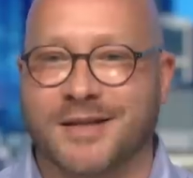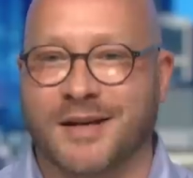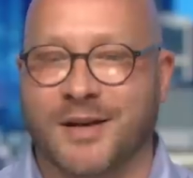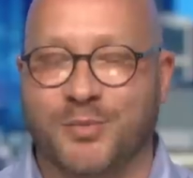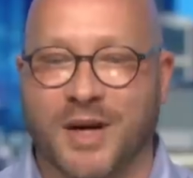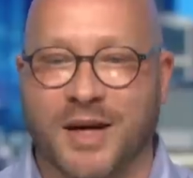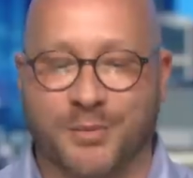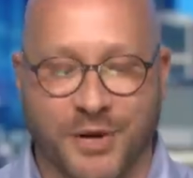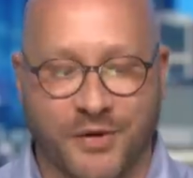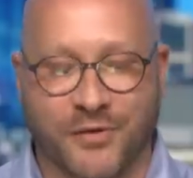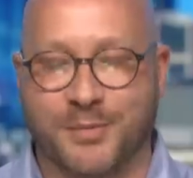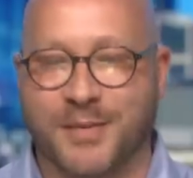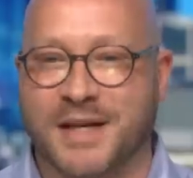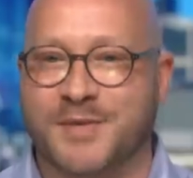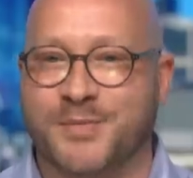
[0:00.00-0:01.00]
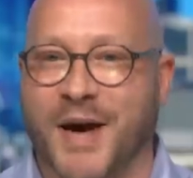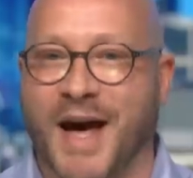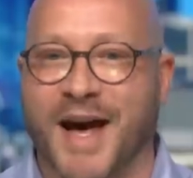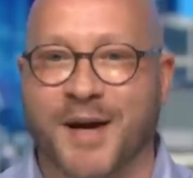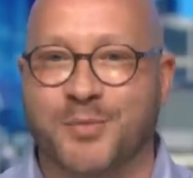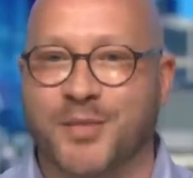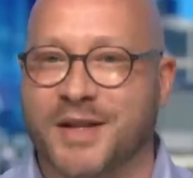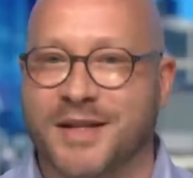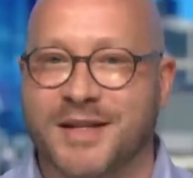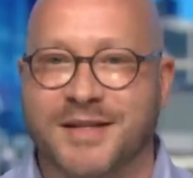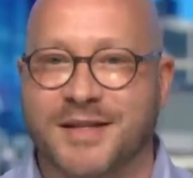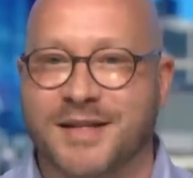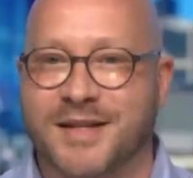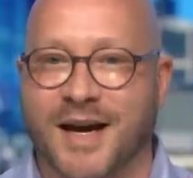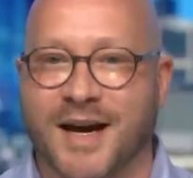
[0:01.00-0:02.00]
and it'd be a bit of a mixed bag, but this
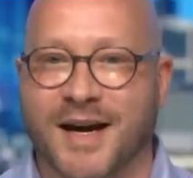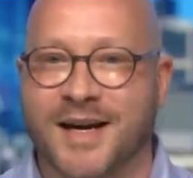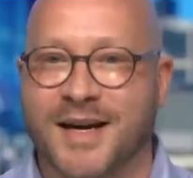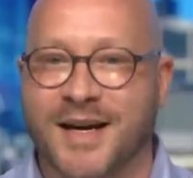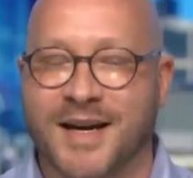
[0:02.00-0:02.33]
is, uh,